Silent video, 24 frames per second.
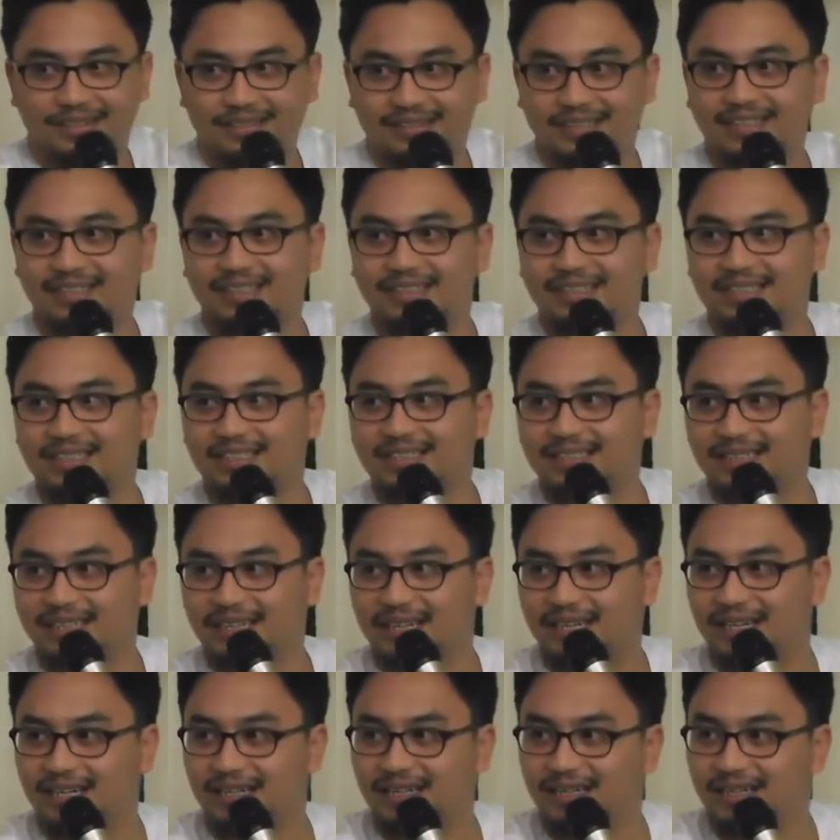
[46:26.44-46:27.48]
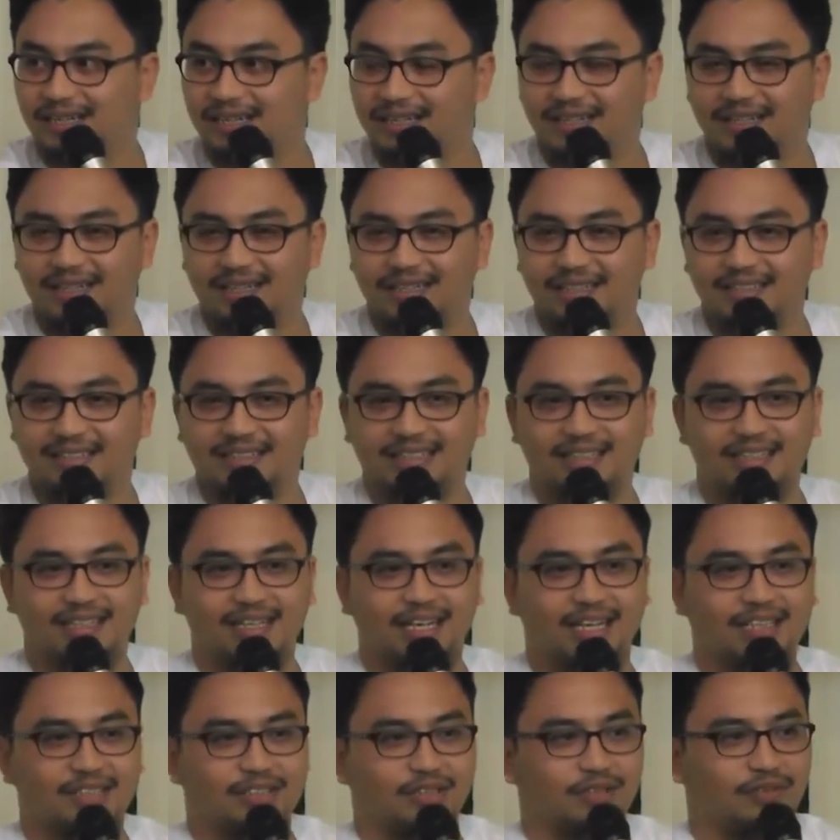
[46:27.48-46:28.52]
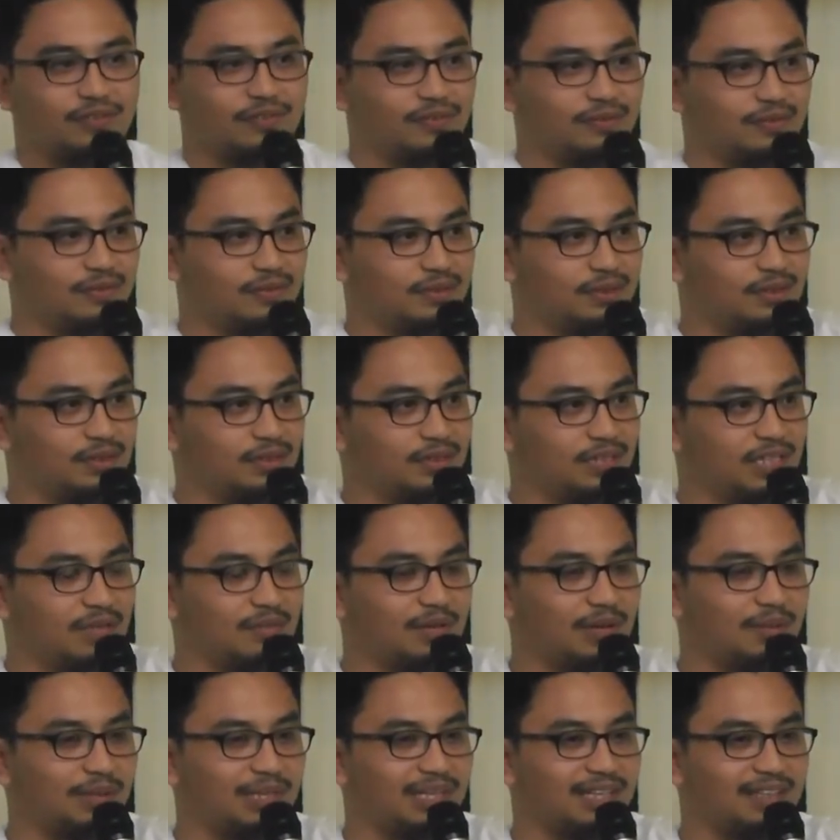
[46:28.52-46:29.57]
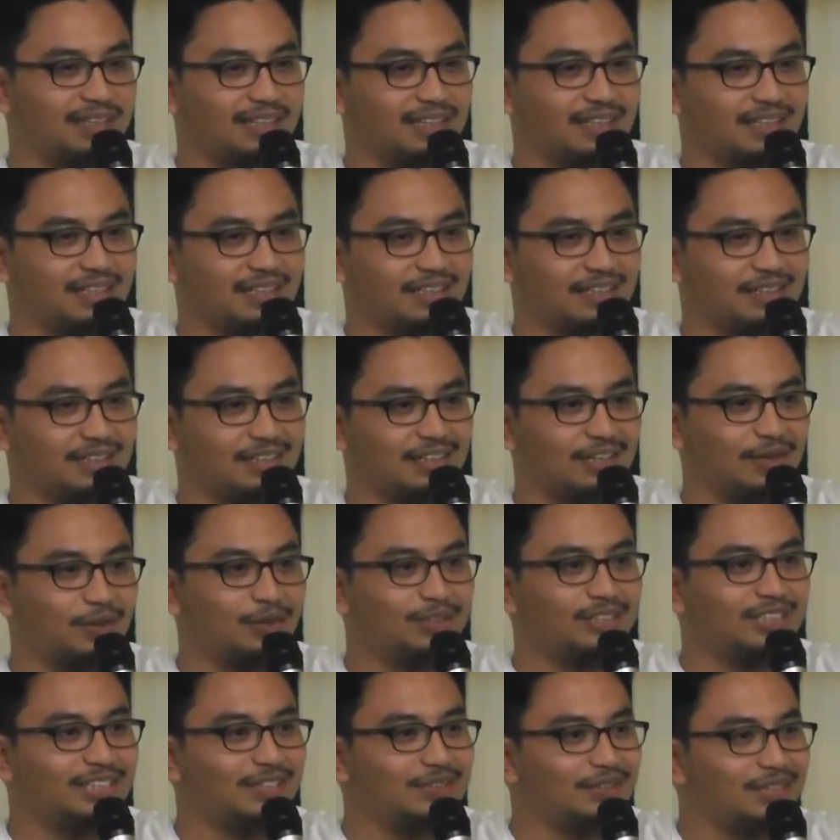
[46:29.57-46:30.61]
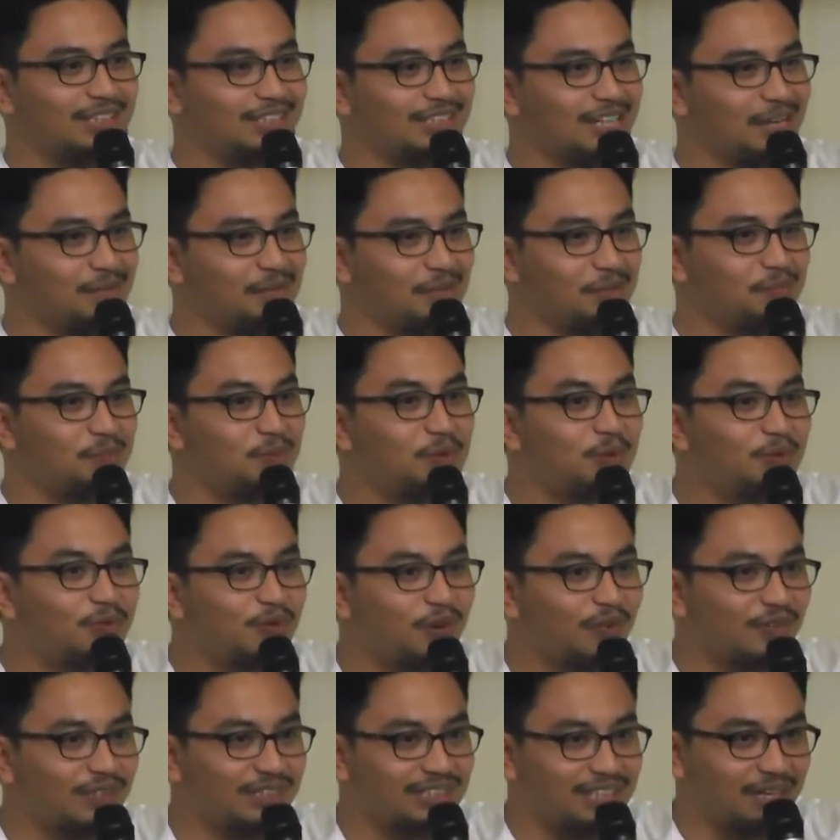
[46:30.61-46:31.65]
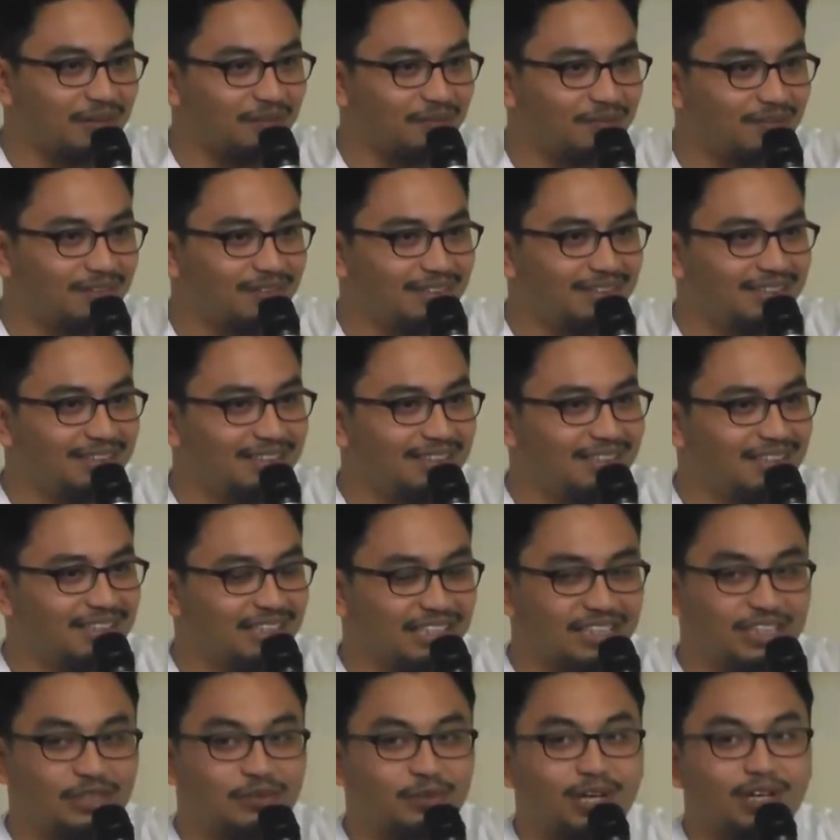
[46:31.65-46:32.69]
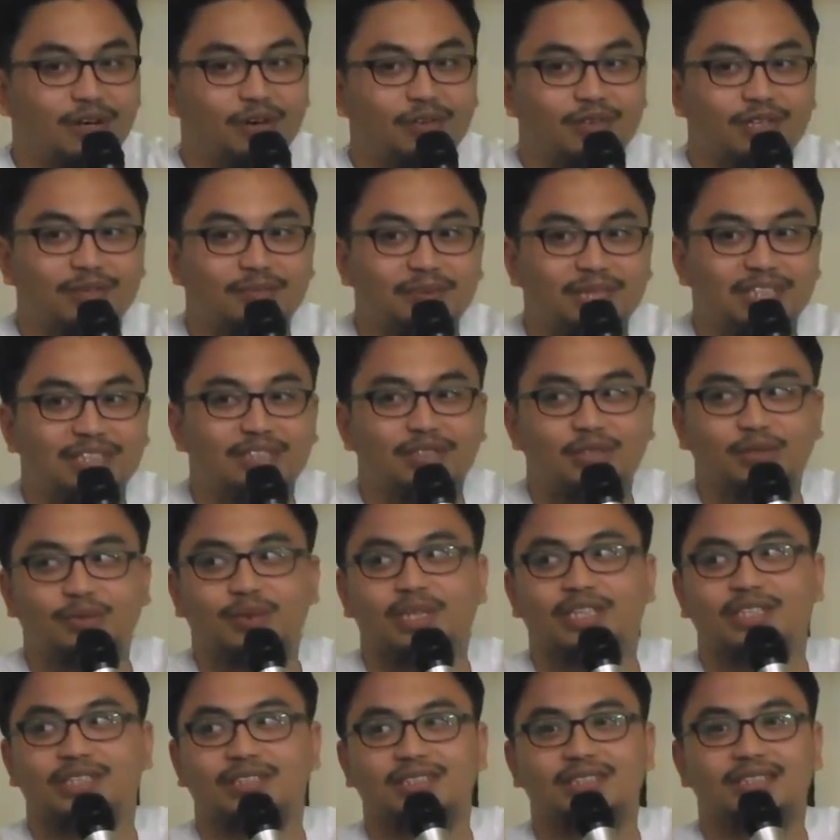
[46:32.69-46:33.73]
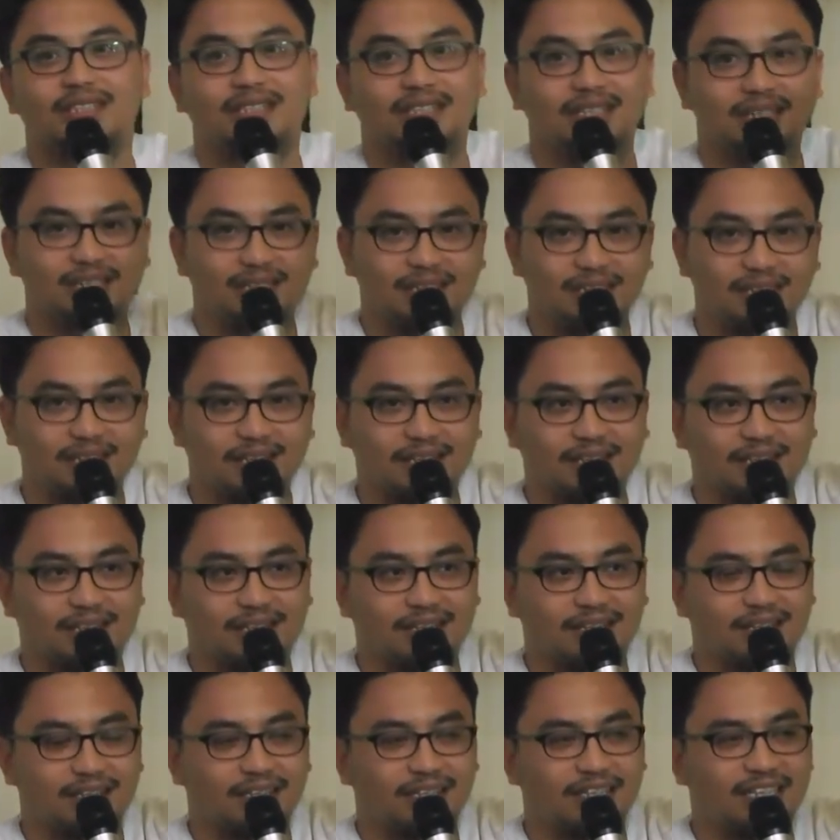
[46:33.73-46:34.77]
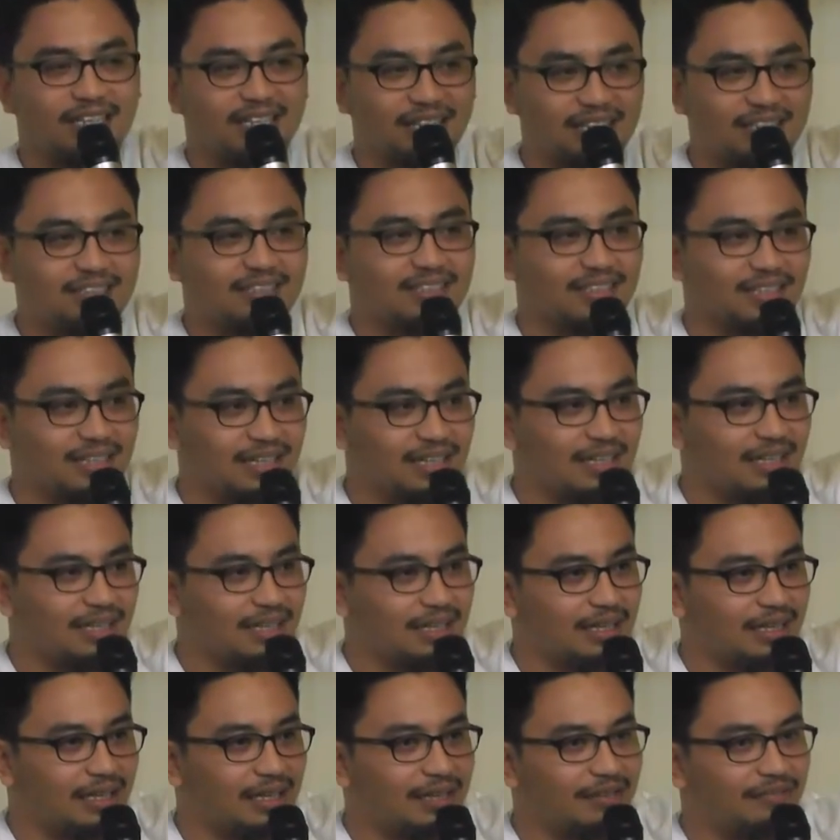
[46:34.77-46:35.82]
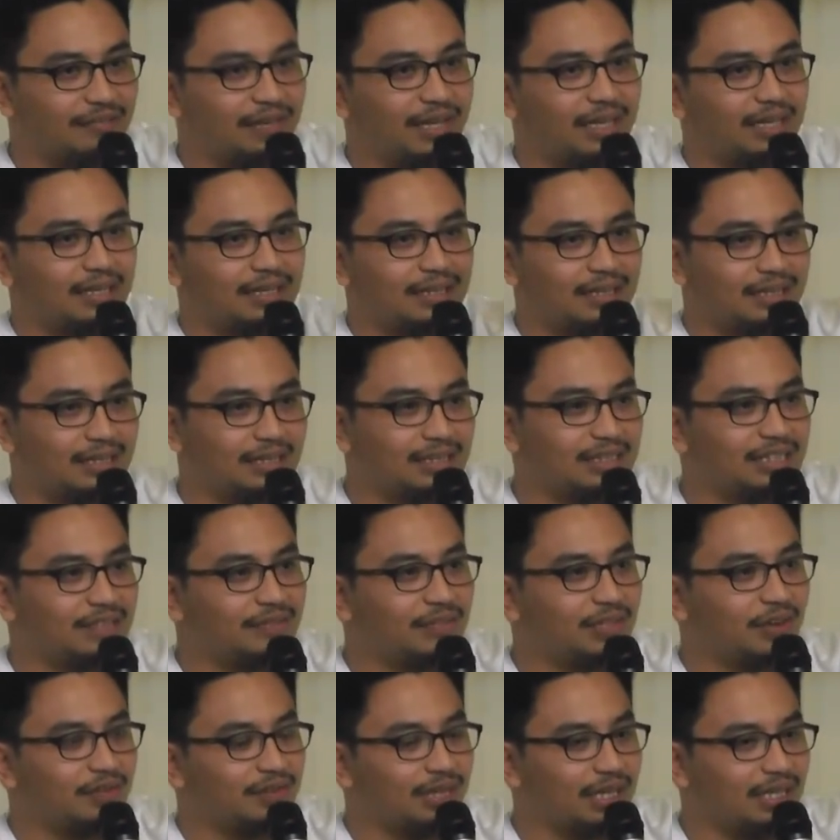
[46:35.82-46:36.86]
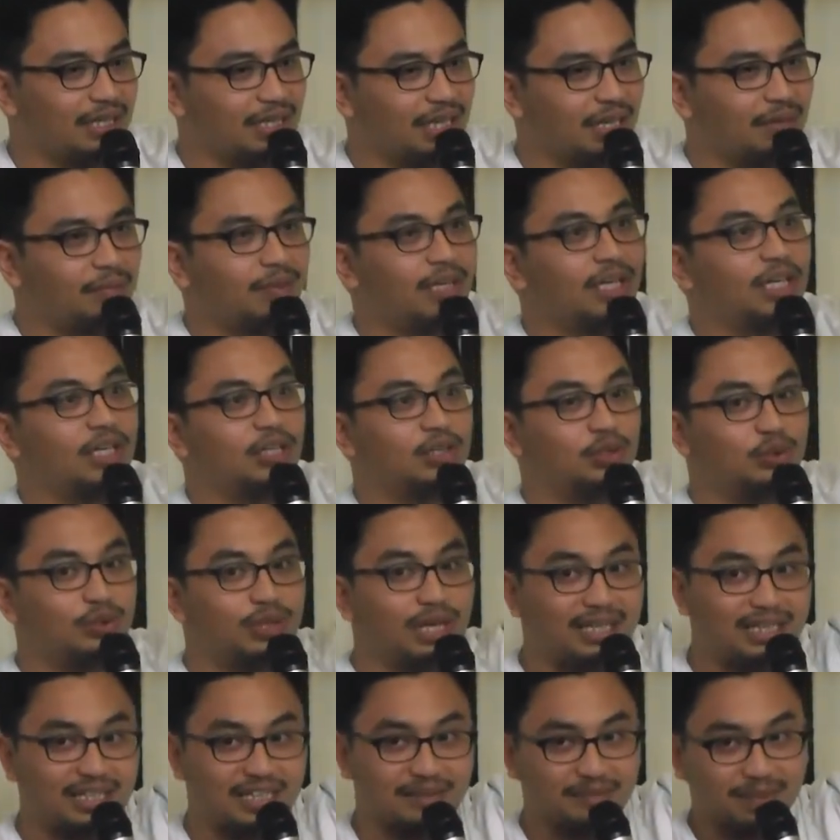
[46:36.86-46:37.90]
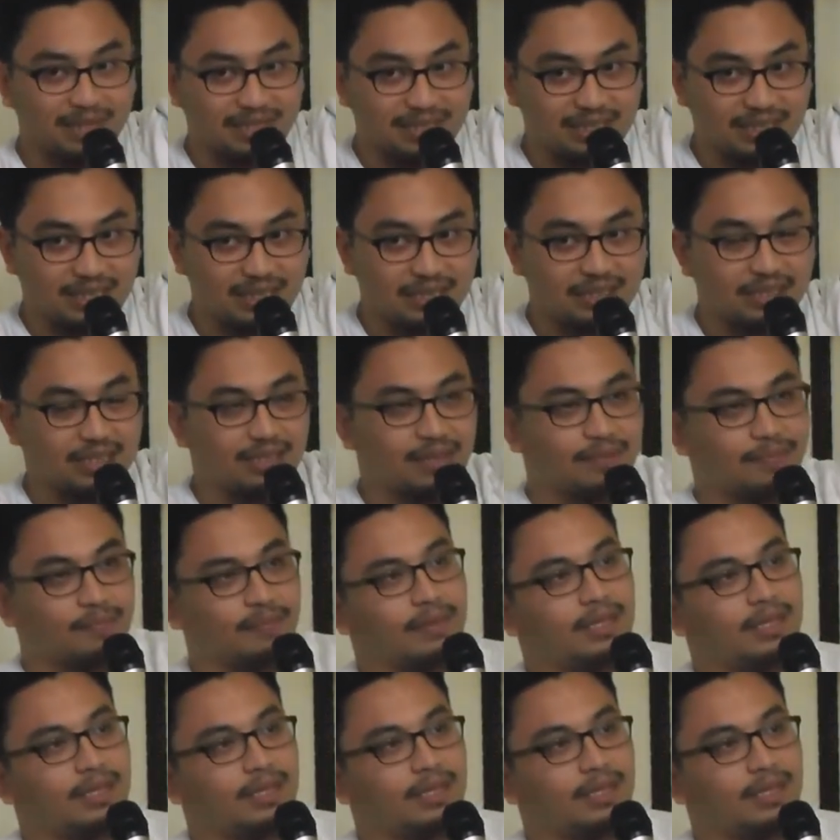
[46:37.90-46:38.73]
the silsilah. These are the likes of Imam Al-Ghazali, the Hujjatul Islam, the proof of Islam. This is one of the means through which he is, in fact, deserving of that name. Junaid Al-Baghdadi,